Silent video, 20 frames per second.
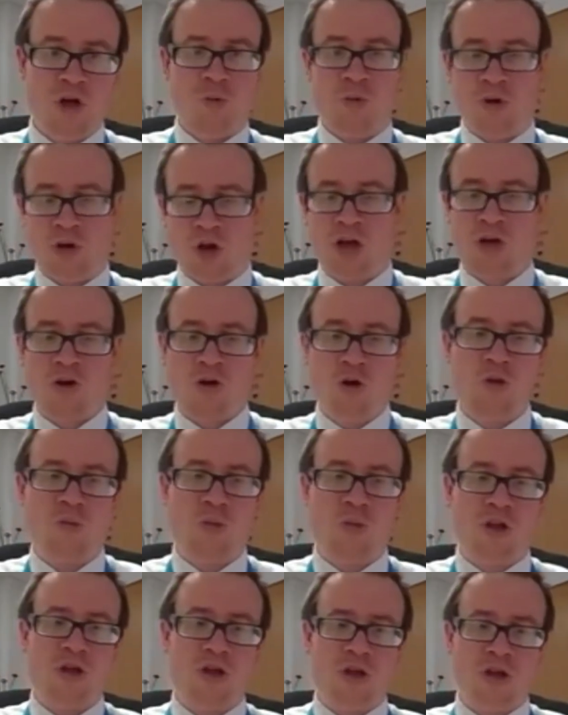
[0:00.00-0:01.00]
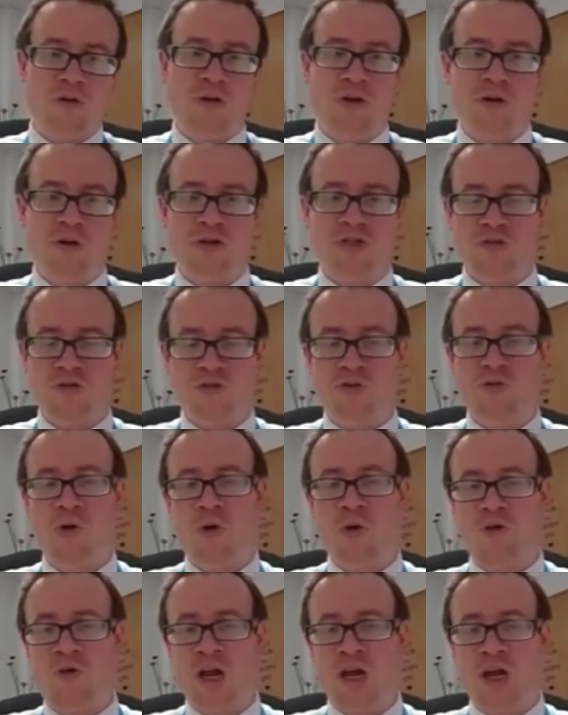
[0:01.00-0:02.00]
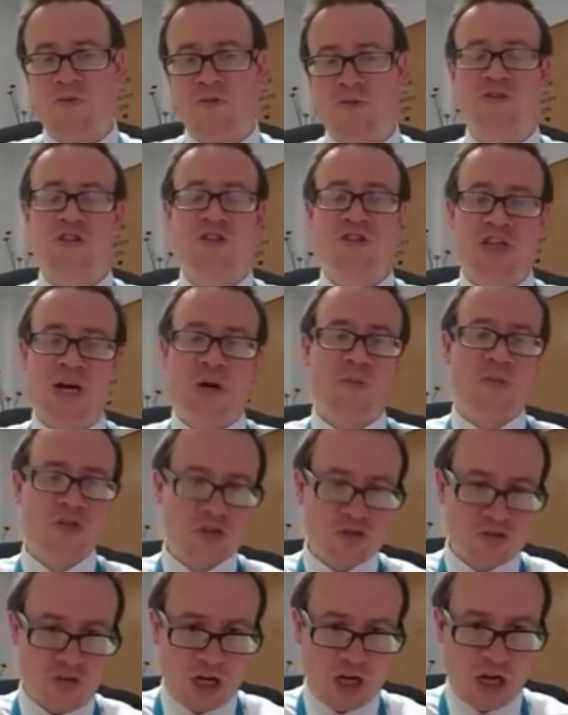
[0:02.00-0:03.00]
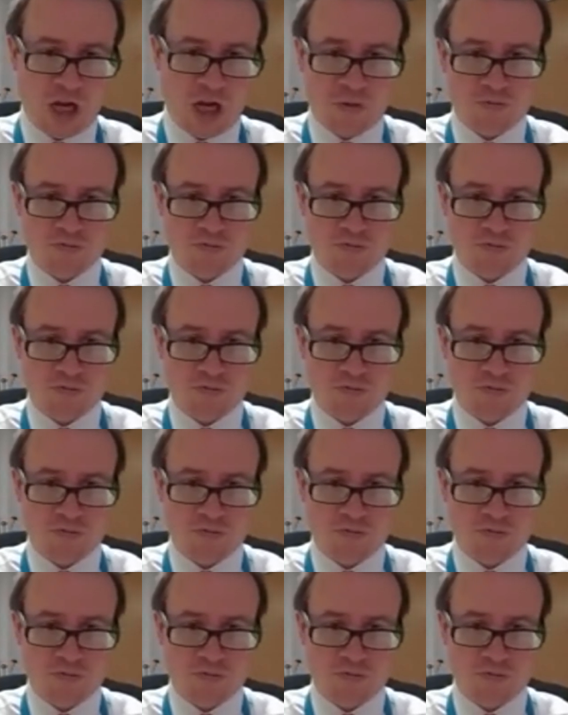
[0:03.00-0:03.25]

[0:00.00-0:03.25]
But it could be that you use the 4th A-level to demonstrate that,